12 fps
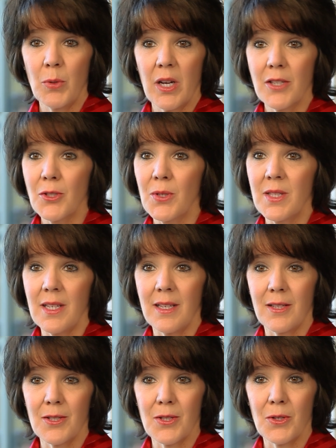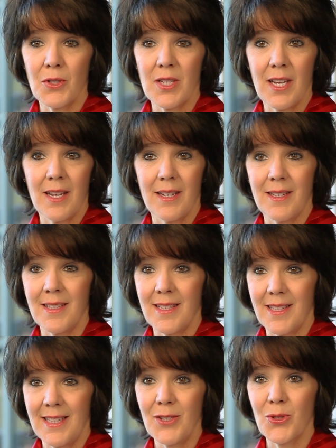we also see it associated,
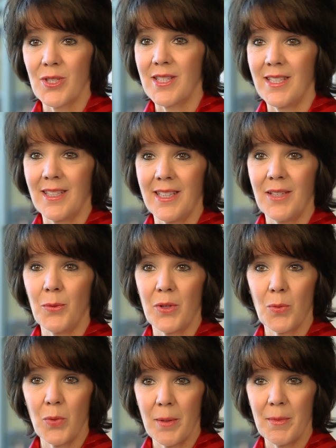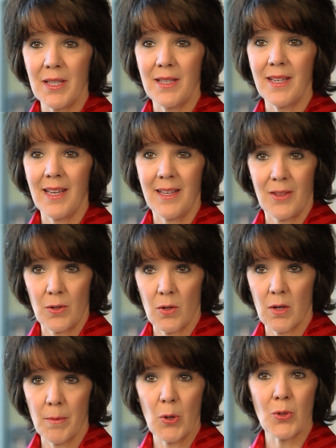interestingly, with women and their
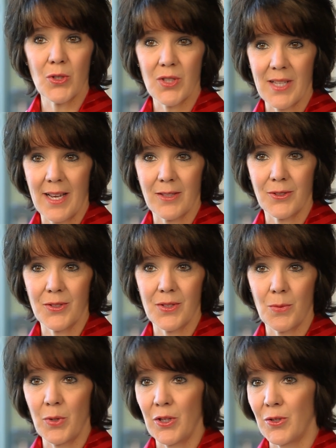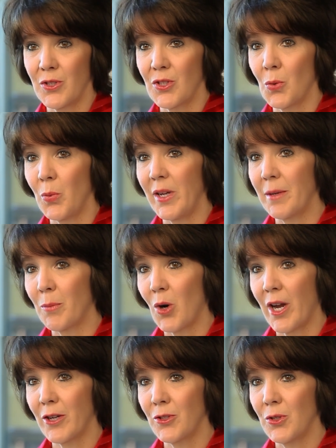hormonal cycles, whether it's the week
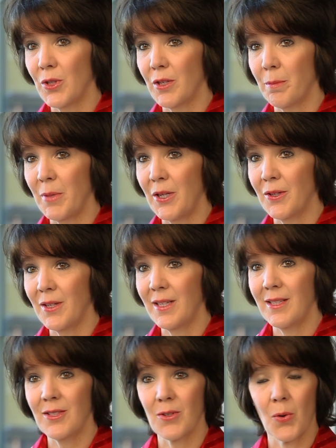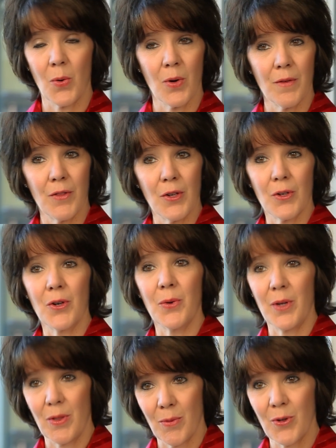prior to their periods or if they're
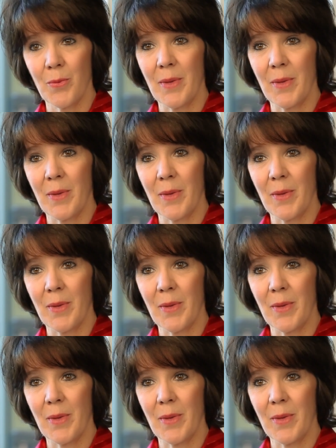going through